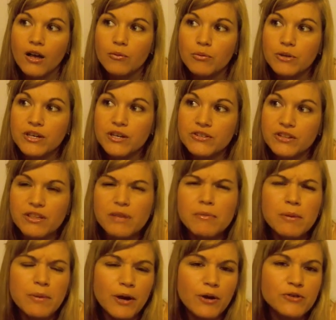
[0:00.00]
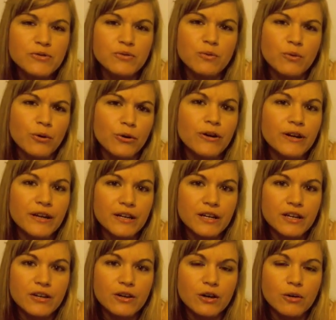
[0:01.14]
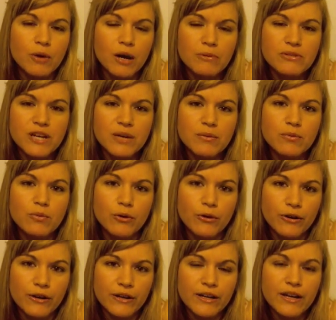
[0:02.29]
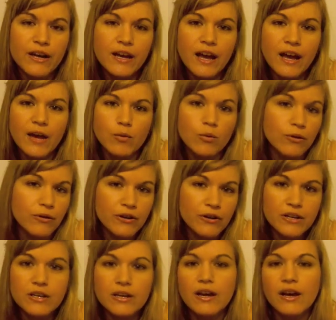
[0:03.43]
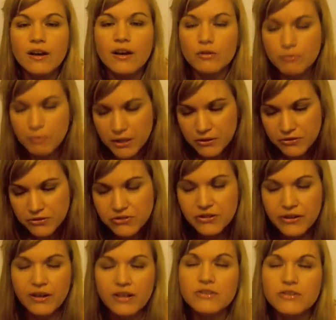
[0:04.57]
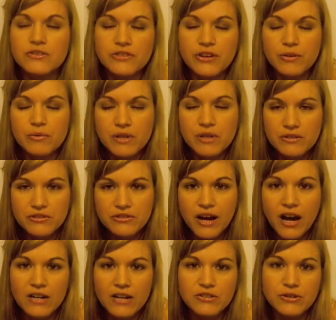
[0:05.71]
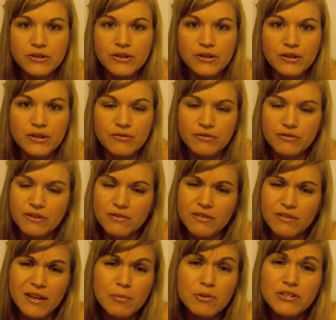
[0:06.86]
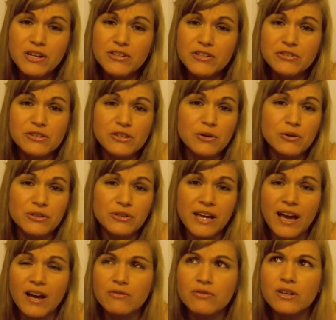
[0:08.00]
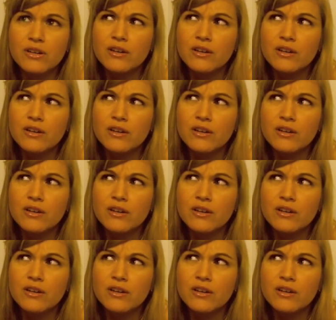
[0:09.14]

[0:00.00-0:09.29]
Because I think my parents would worry, Mom and Dad would worry, and worry means sick, and sick means a doctor, and if they potentially only have,